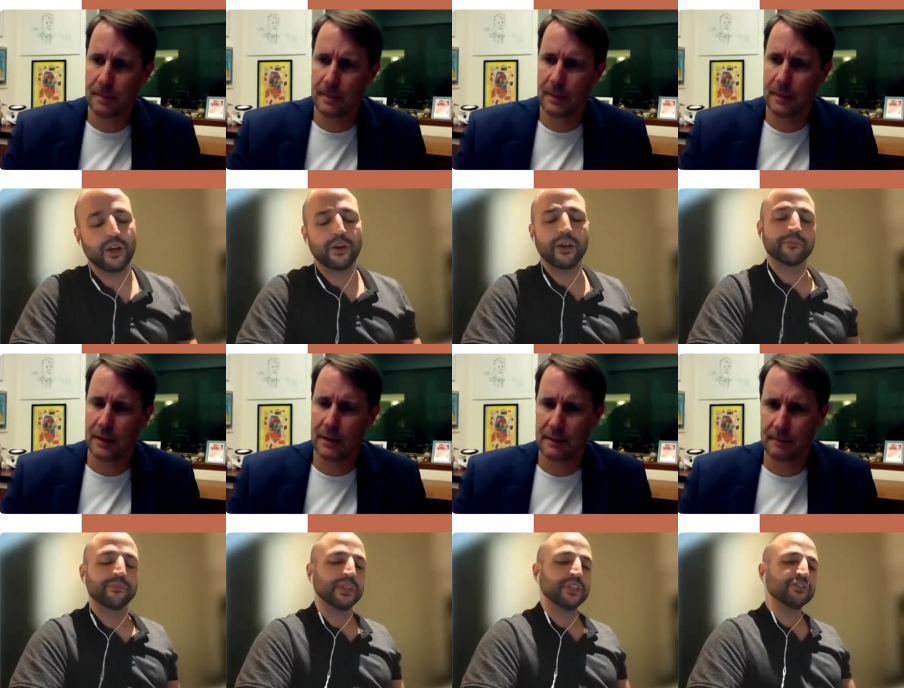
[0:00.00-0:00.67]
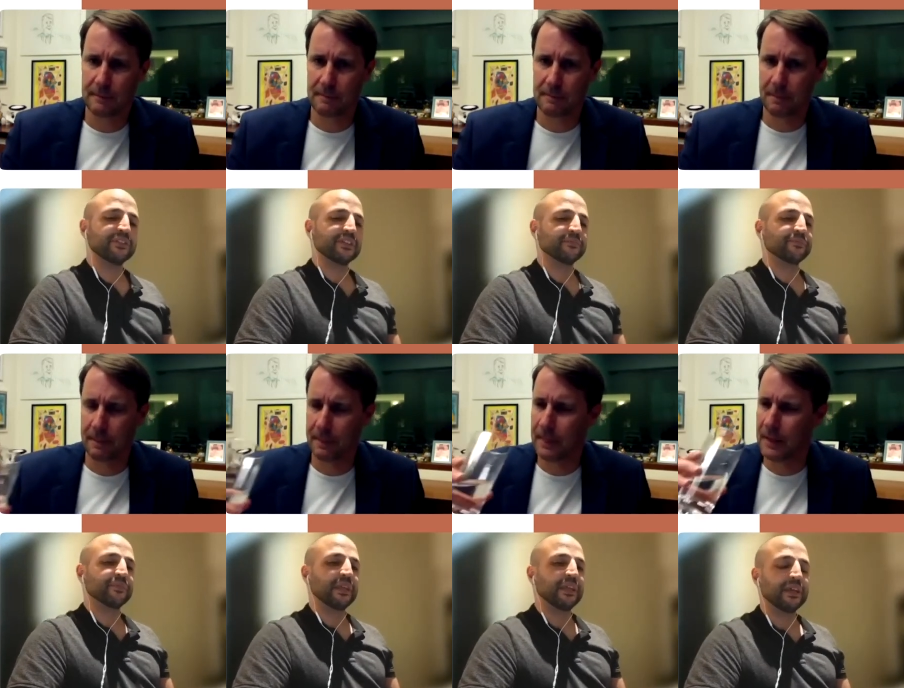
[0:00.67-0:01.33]
Speaker 1: Okay, interesting.
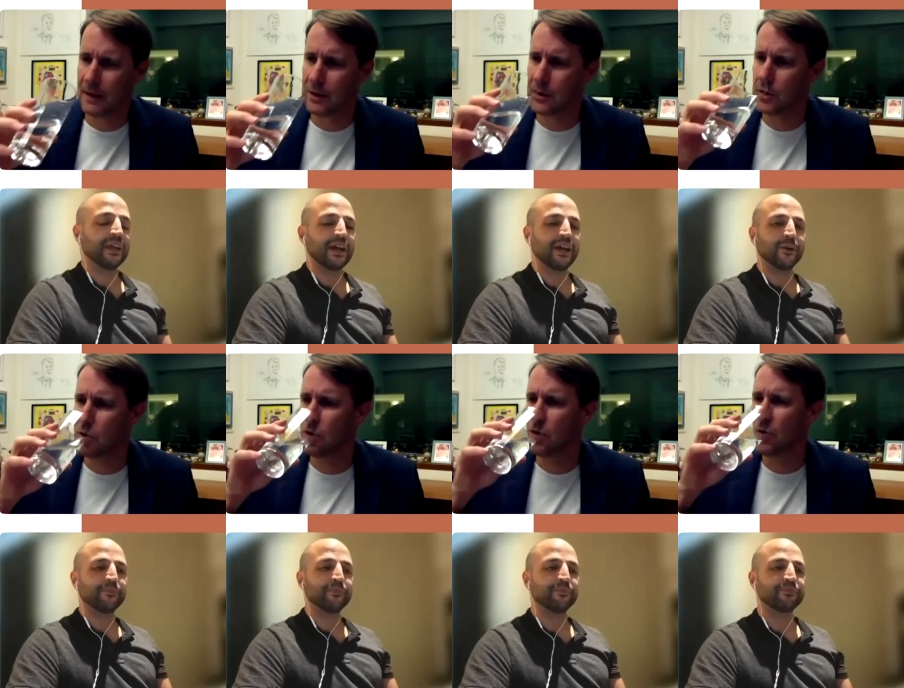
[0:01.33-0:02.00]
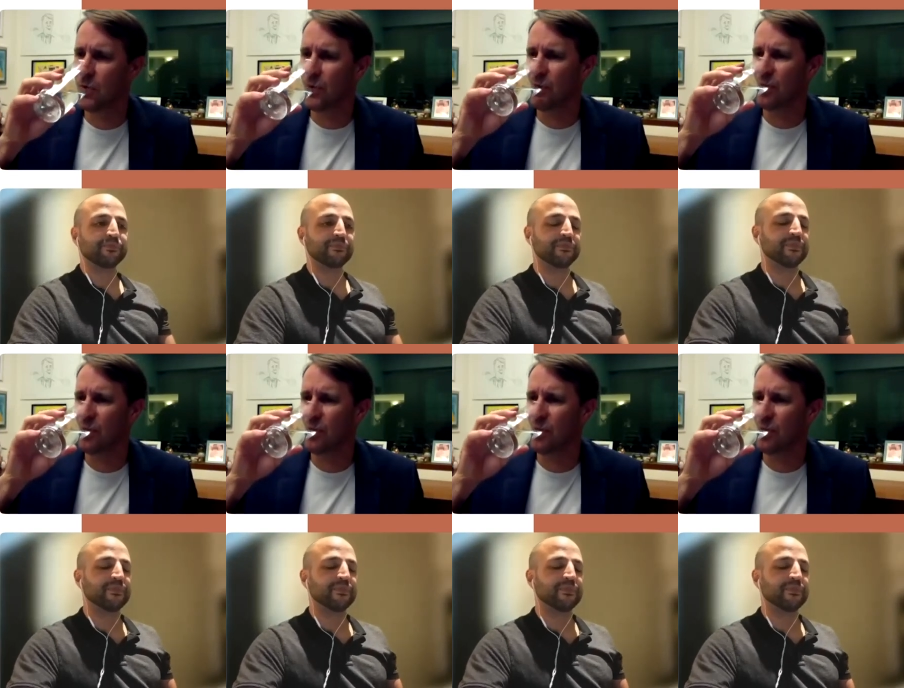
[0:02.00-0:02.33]
Um...